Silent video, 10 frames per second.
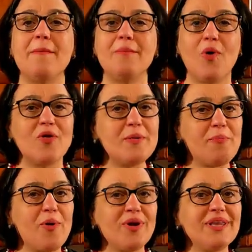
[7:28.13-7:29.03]
More
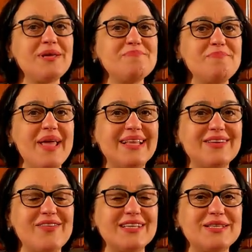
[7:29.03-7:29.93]
importantly, make
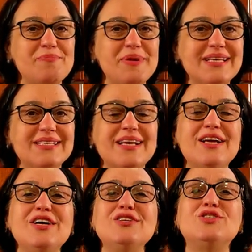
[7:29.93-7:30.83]
the recipes
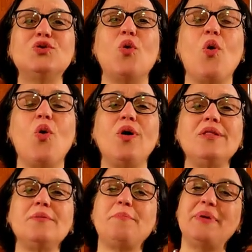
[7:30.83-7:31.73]
to
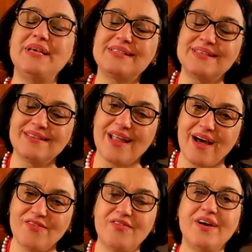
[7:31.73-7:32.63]
all peace and
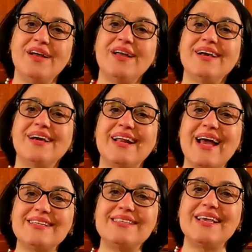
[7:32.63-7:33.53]
love.
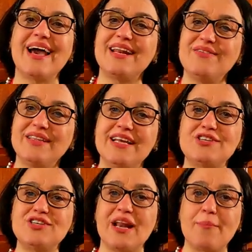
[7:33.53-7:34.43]
Grazie,
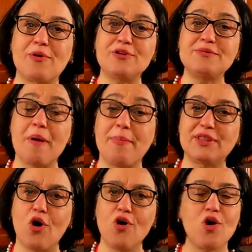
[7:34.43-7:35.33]
arrivederci, alla prossima.
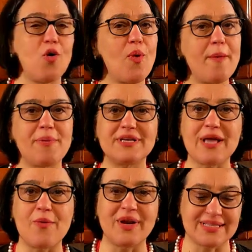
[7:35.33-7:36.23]
But don't go away because
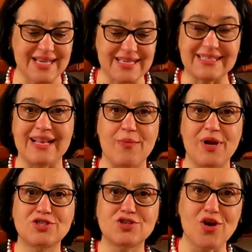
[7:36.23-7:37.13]
I want to taste it. I
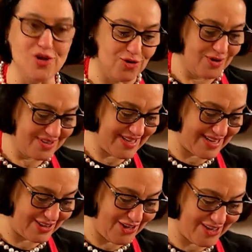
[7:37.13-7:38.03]
want to show you.
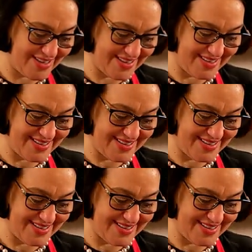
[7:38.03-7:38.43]
Take a look.